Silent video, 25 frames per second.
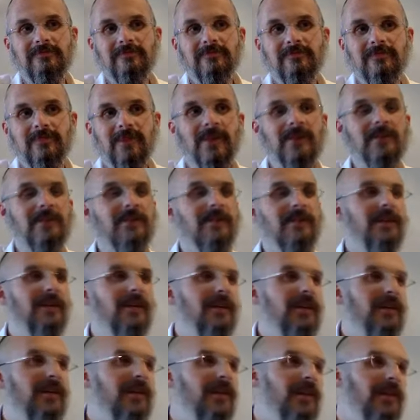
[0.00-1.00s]
Not,
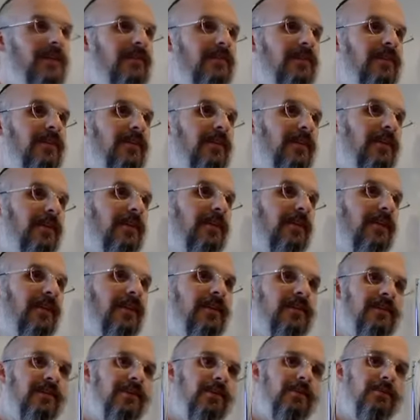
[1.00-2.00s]
not,
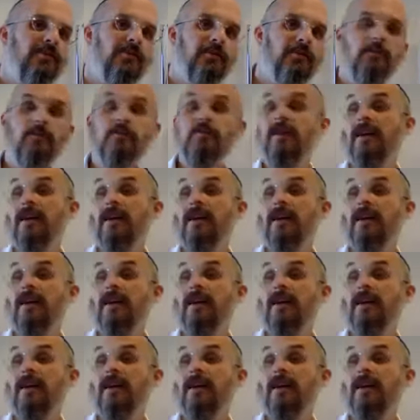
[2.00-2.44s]
you know,